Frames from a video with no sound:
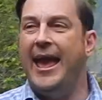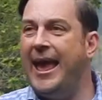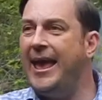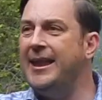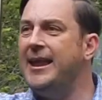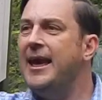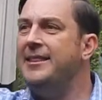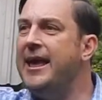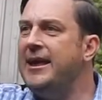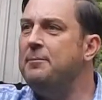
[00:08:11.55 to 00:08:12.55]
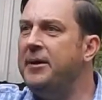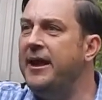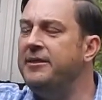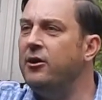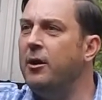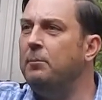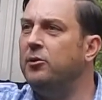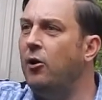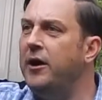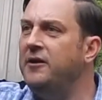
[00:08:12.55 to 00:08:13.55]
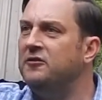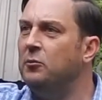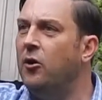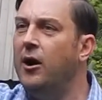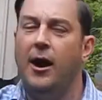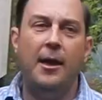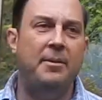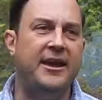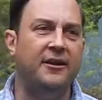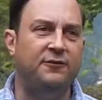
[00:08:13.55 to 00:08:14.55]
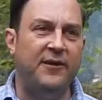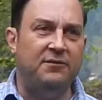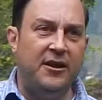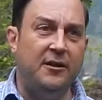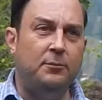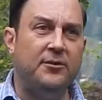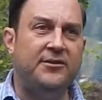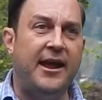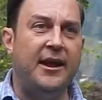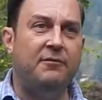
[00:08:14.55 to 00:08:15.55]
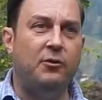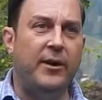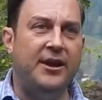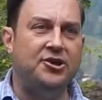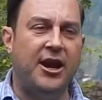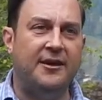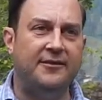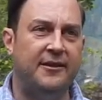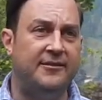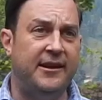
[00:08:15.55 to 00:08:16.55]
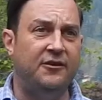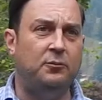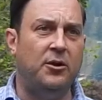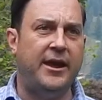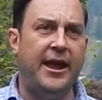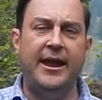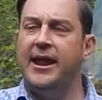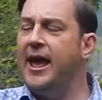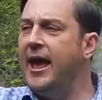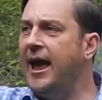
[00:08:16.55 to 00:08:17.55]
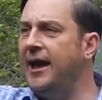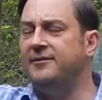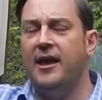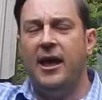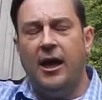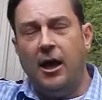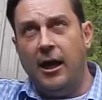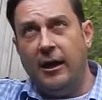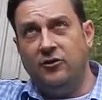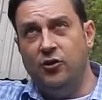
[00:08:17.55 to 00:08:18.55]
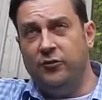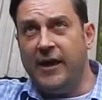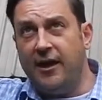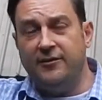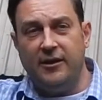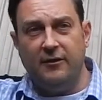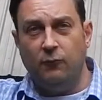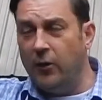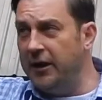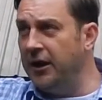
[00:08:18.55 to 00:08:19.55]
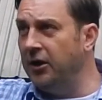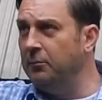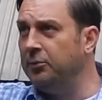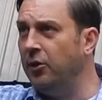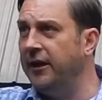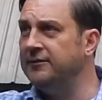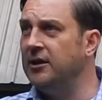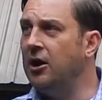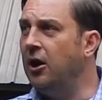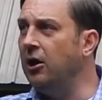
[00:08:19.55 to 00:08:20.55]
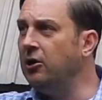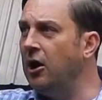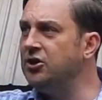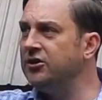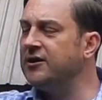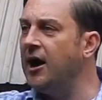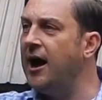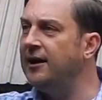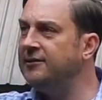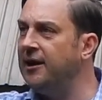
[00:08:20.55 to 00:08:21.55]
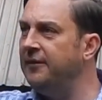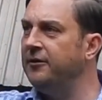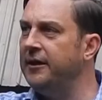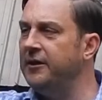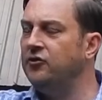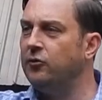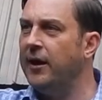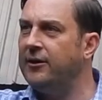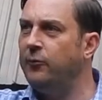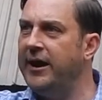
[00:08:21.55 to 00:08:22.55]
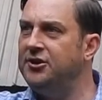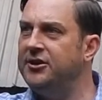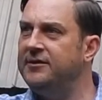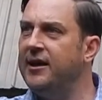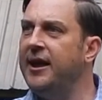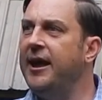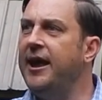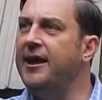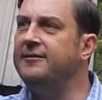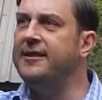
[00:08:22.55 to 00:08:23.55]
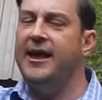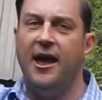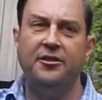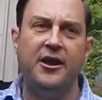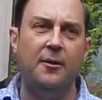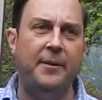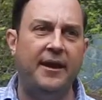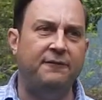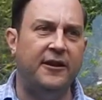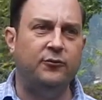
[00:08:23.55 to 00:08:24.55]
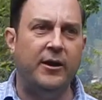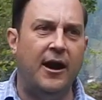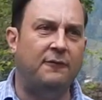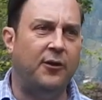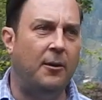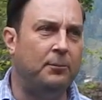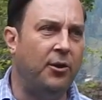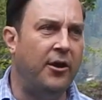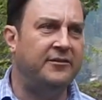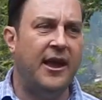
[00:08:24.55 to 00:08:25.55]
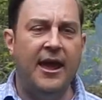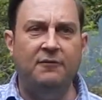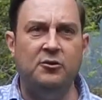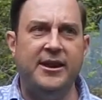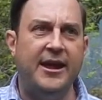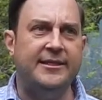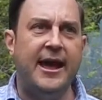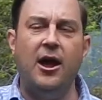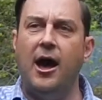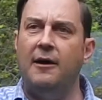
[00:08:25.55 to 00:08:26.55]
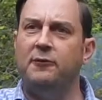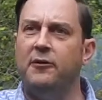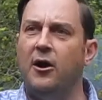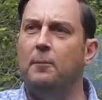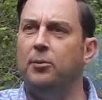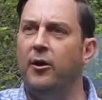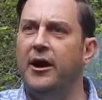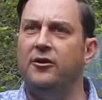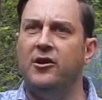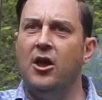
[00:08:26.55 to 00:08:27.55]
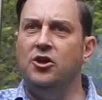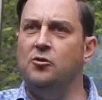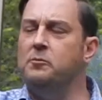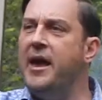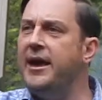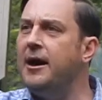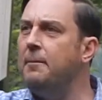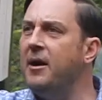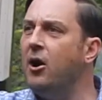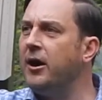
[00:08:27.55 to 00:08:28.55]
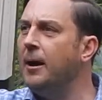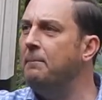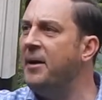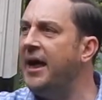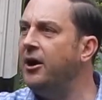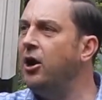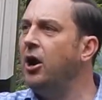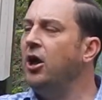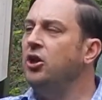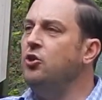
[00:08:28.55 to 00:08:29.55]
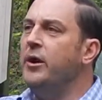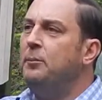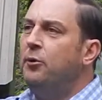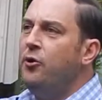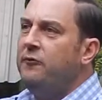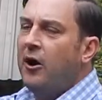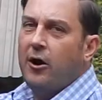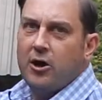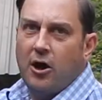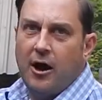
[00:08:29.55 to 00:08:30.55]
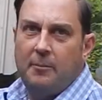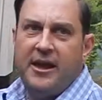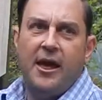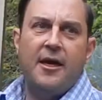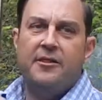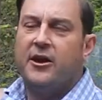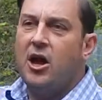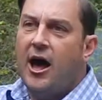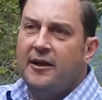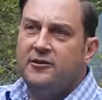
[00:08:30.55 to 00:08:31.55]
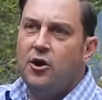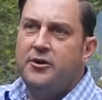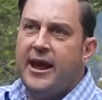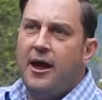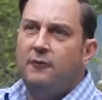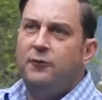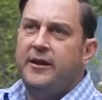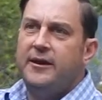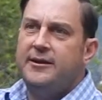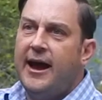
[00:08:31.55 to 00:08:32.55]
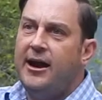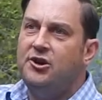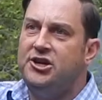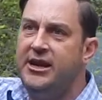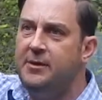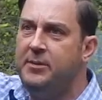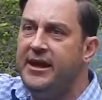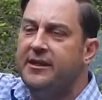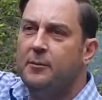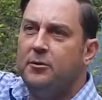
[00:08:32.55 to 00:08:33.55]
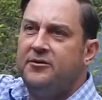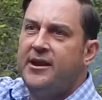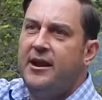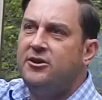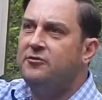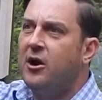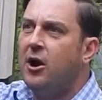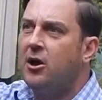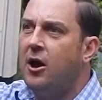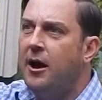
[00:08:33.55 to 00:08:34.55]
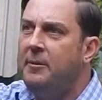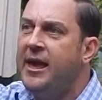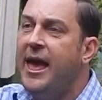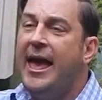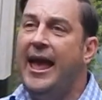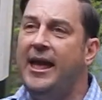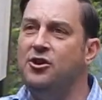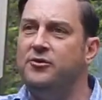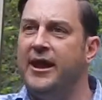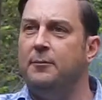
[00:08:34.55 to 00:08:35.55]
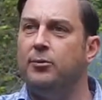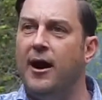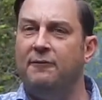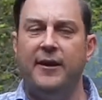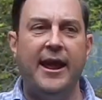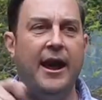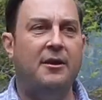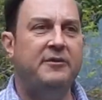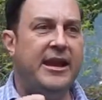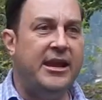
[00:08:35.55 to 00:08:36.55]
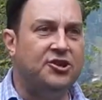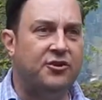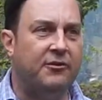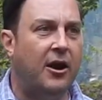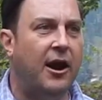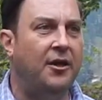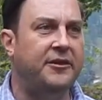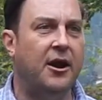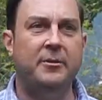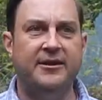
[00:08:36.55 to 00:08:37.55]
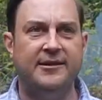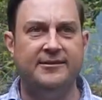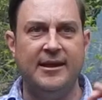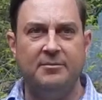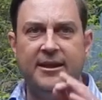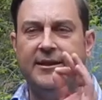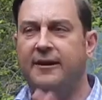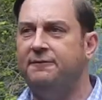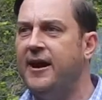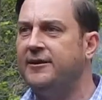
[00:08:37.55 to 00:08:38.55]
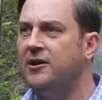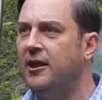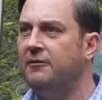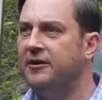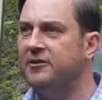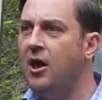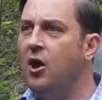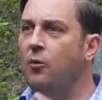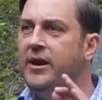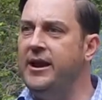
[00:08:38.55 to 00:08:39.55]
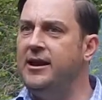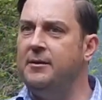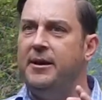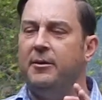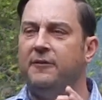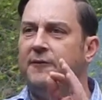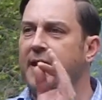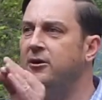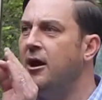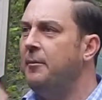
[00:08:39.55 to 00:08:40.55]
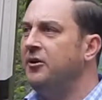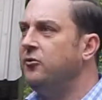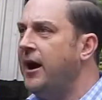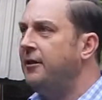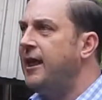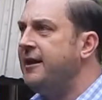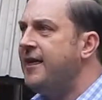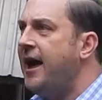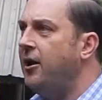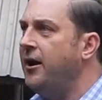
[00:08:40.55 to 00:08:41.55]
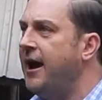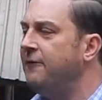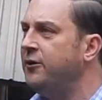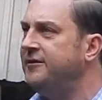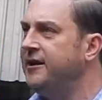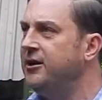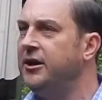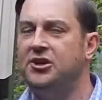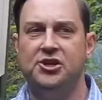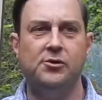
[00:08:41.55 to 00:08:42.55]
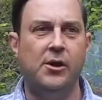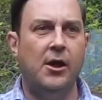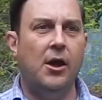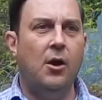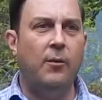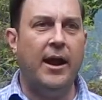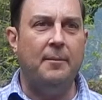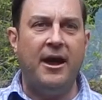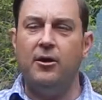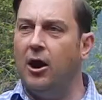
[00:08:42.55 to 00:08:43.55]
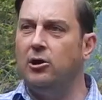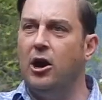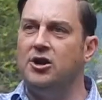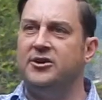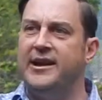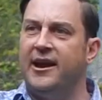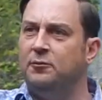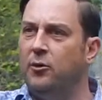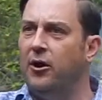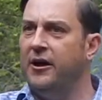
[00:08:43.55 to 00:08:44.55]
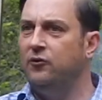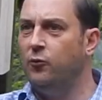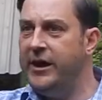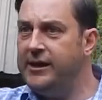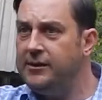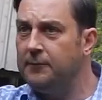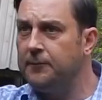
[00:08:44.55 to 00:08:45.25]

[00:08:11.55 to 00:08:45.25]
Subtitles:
And they can pay their employees more because 15% of the wage costs. The city of Spokane has 2,100 employees. Our largest cost, other than the direct wages, is the healthcare benefits we offer our employees. If you take that off of our employers, you make America better, you improve our economy, the costs go down for the entire GDP and the percentage of our economy, and you take profit out of each of our healthcare because it's something that affects all of us. We need to be able to find common ground like that on every single issue. When I'm out, our largest export is wheat.